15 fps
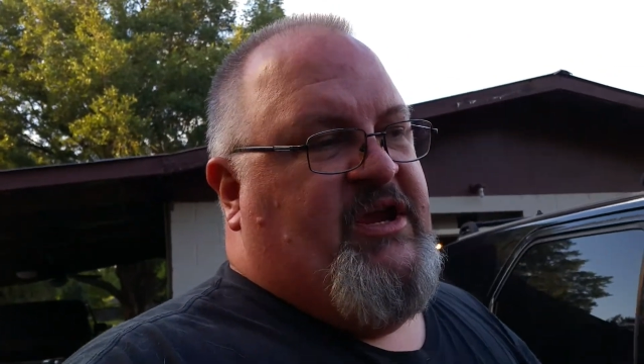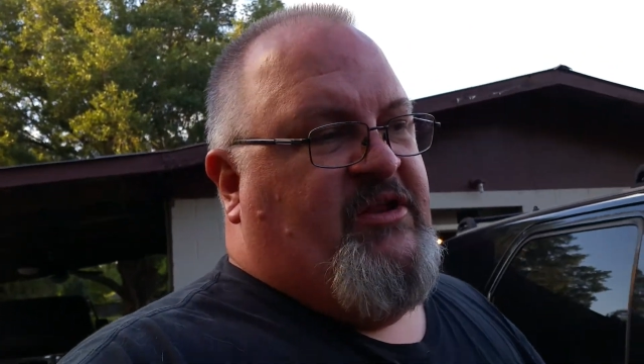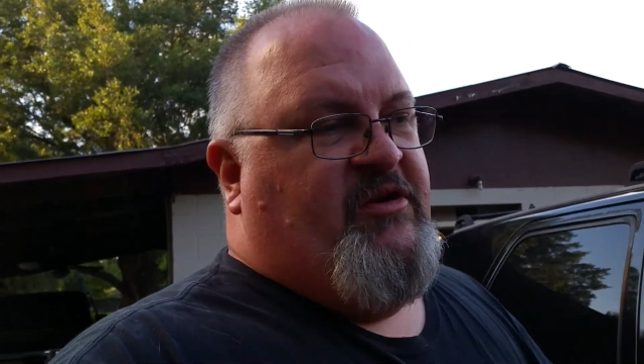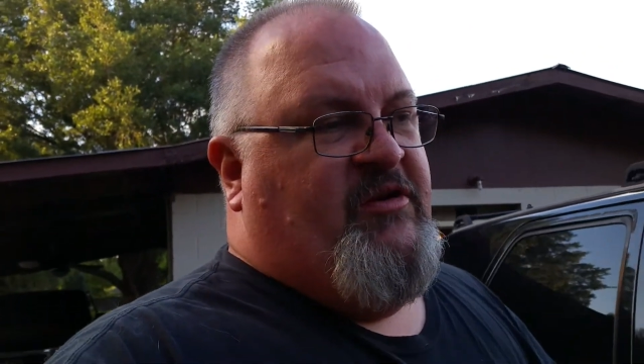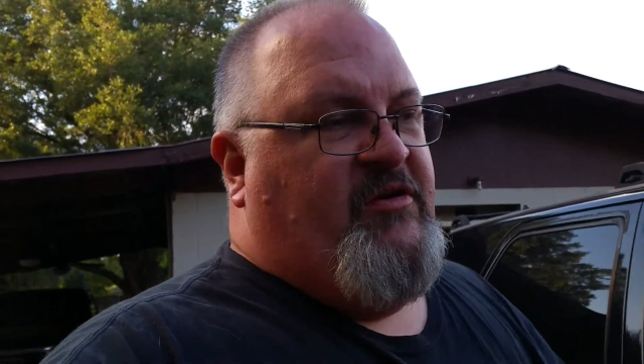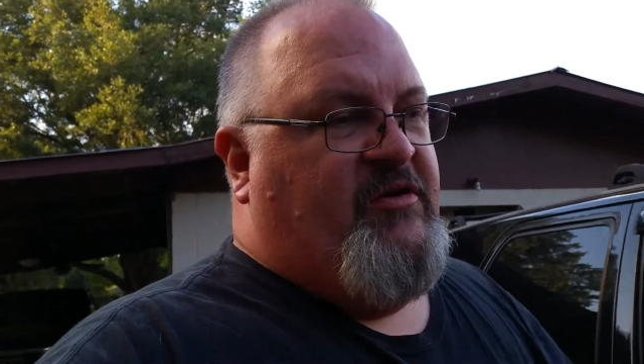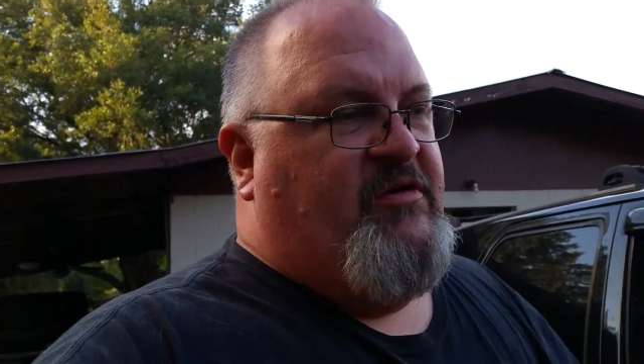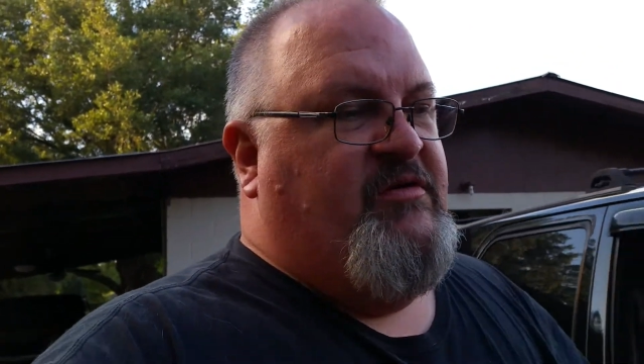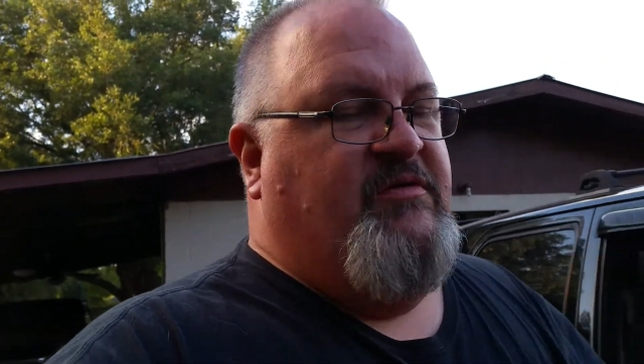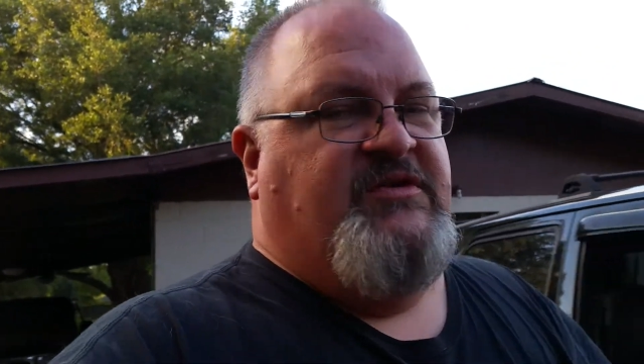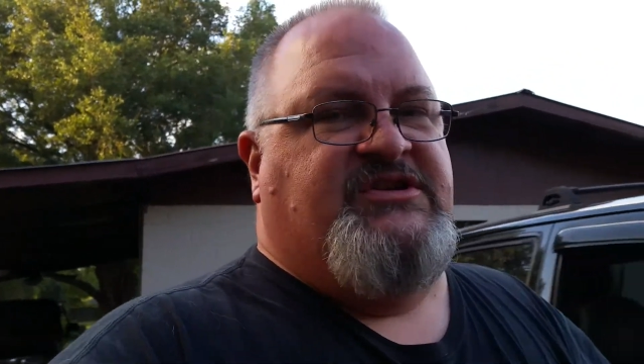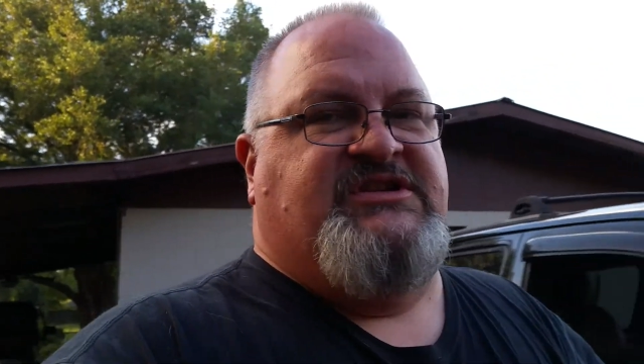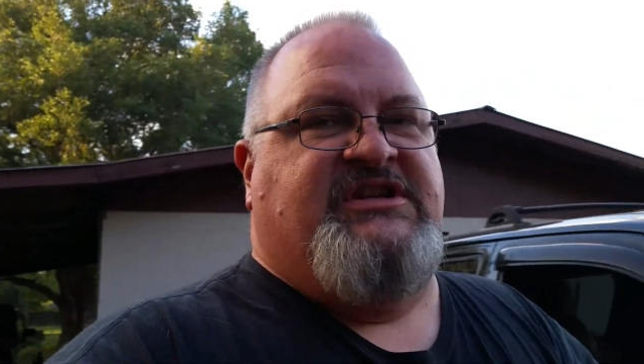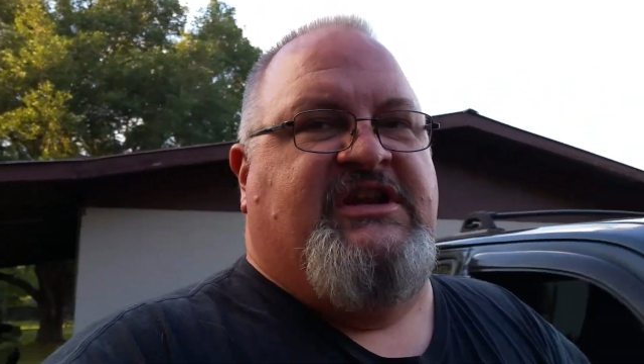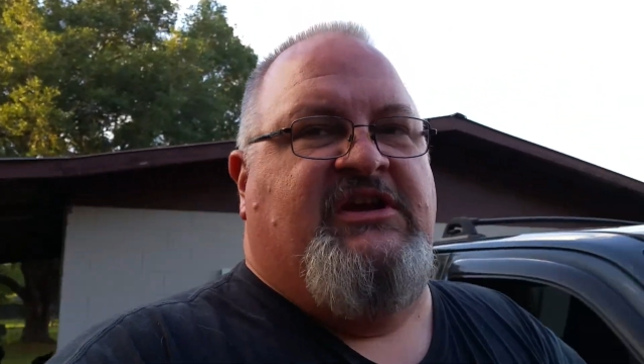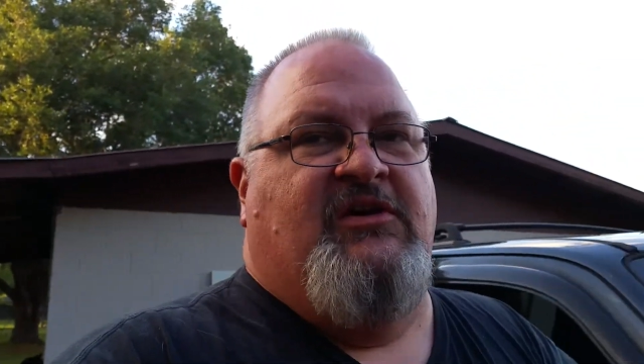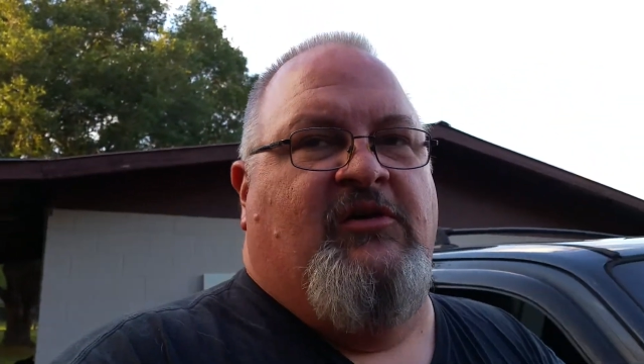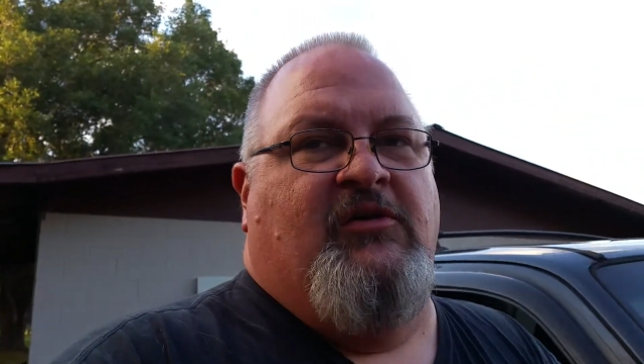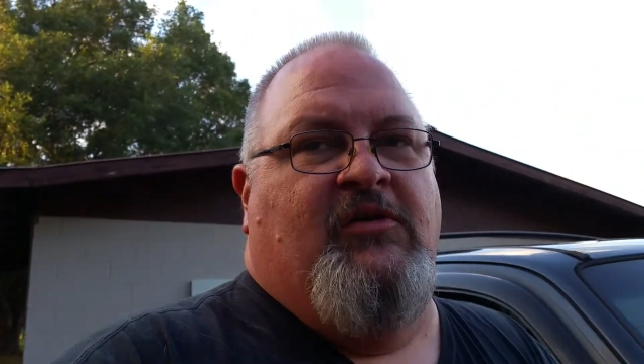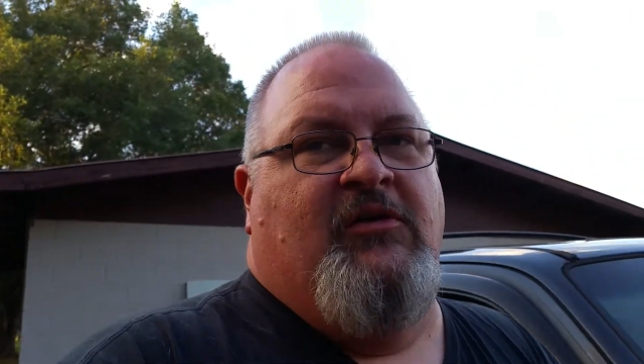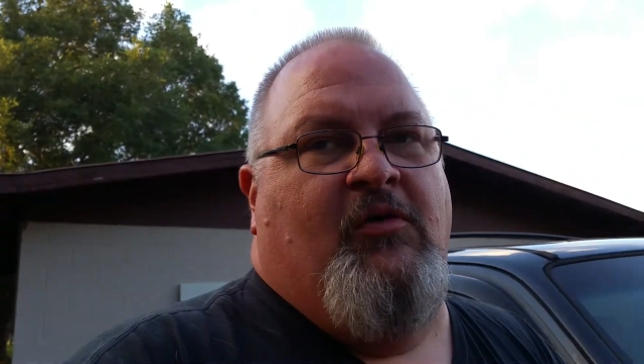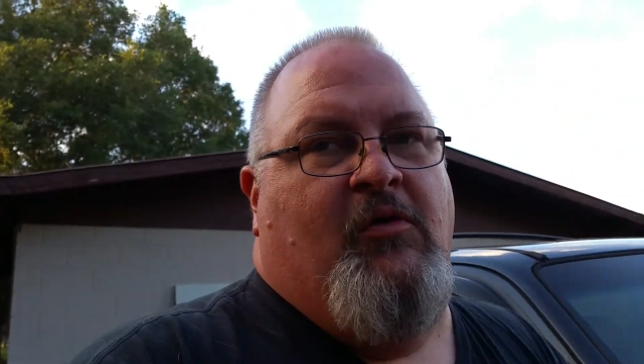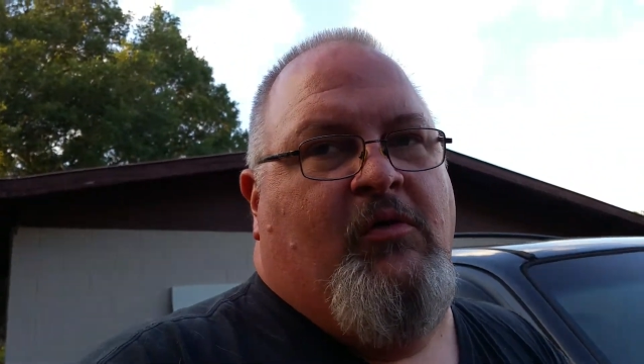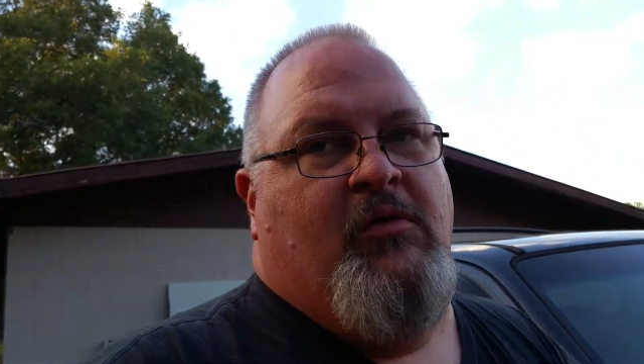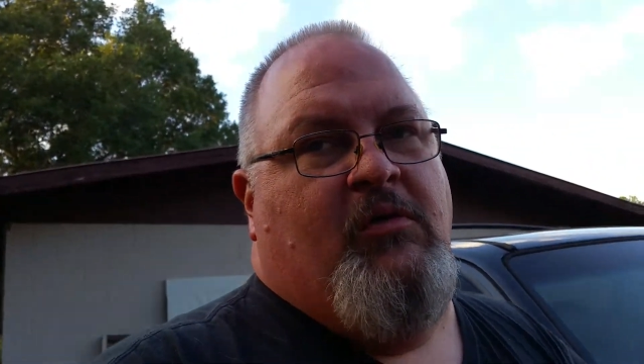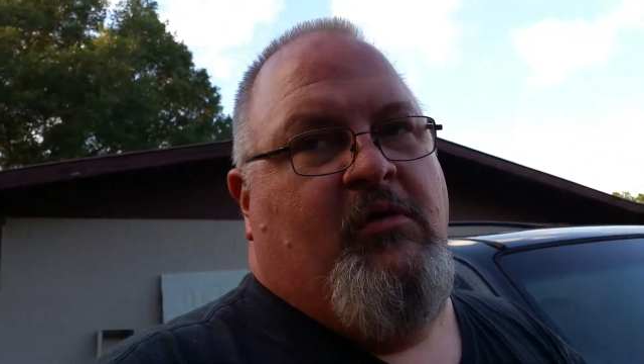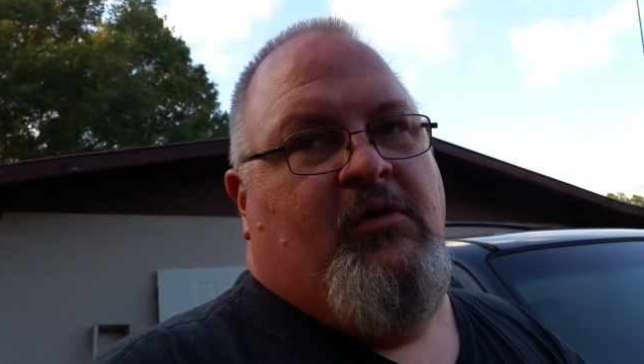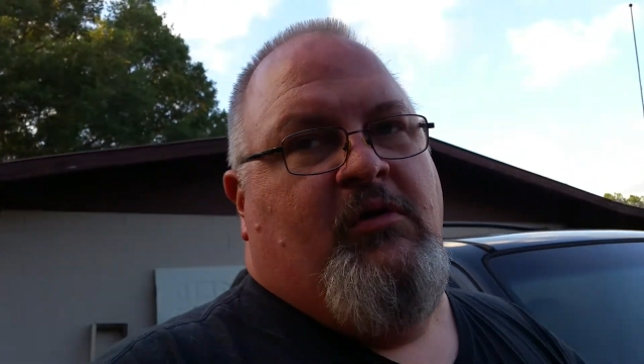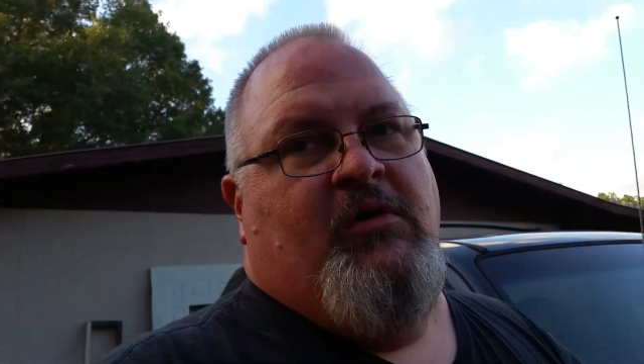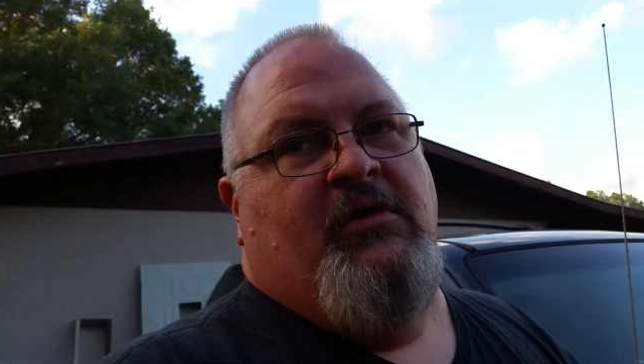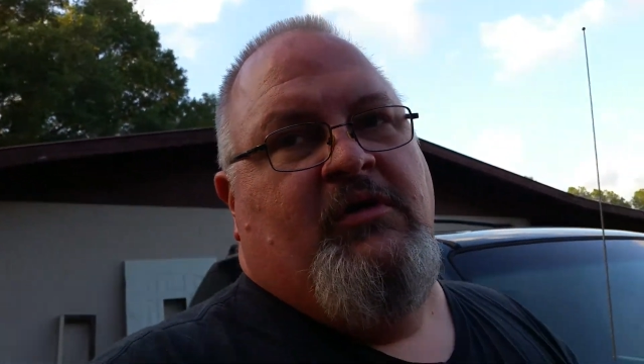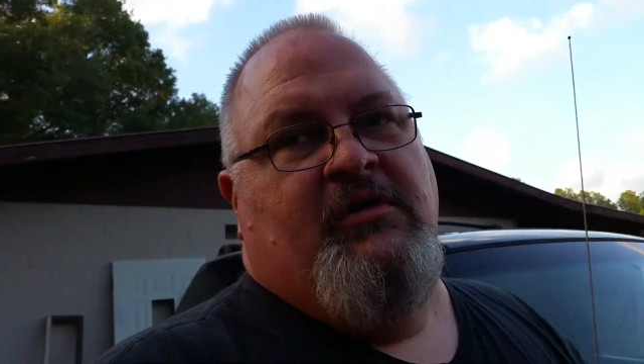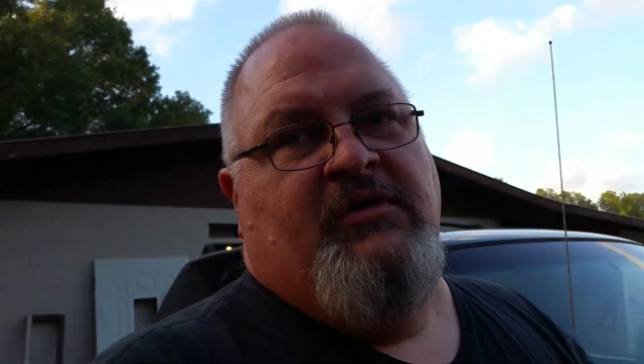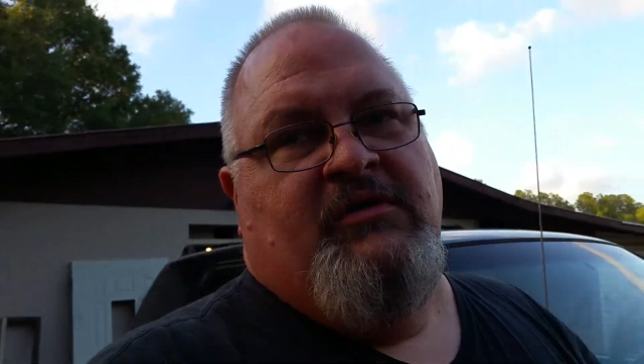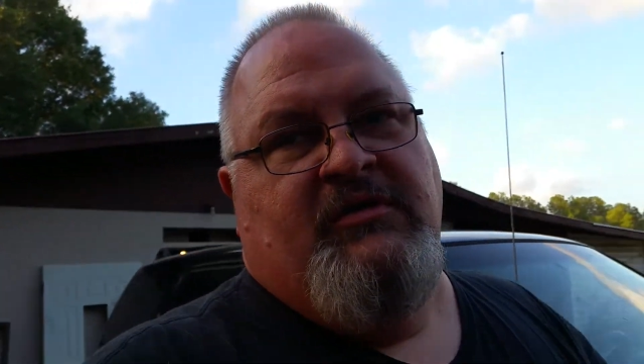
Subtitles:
either steel or